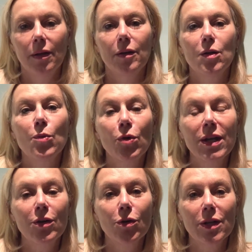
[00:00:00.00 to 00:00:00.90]
Good
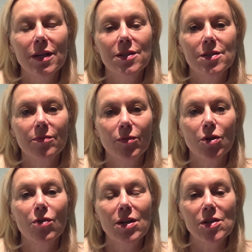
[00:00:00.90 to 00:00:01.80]
morning, colleagues.
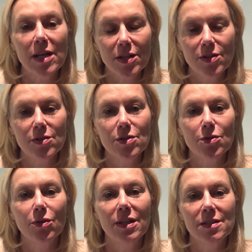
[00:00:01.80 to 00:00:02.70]
Congratulations
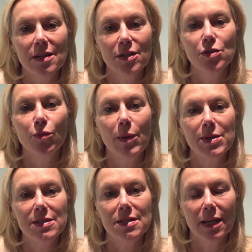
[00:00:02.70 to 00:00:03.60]
on International
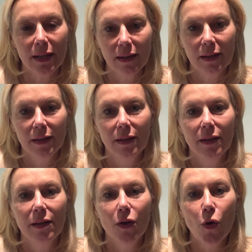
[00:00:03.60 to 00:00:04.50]
Women's Day.
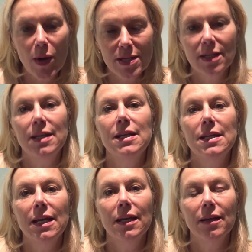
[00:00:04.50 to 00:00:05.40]
Always a key
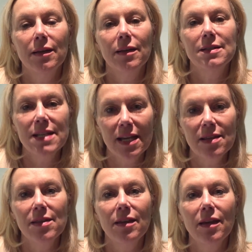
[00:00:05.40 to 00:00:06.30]
day, a day
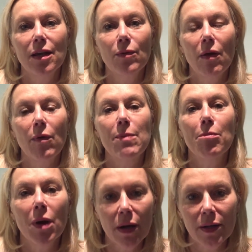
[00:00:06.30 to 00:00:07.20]
in the year where we
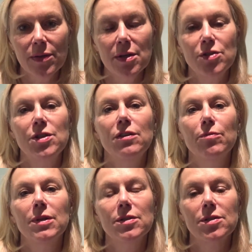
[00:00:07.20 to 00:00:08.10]
mark the
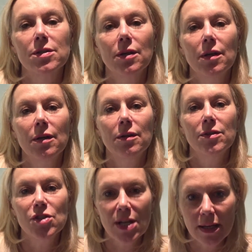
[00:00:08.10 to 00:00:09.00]
achievements,
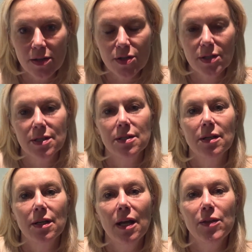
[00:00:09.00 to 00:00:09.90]
the challenges,
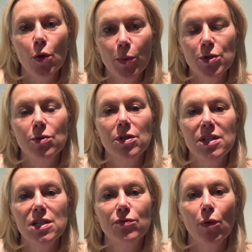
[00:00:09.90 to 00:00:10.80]
and the
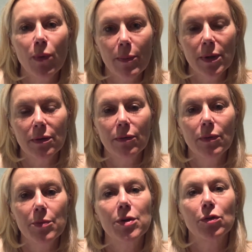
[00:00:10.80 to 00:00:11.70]
opportunities for women,
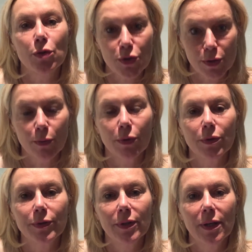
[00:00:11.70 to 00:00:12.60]
women across the world.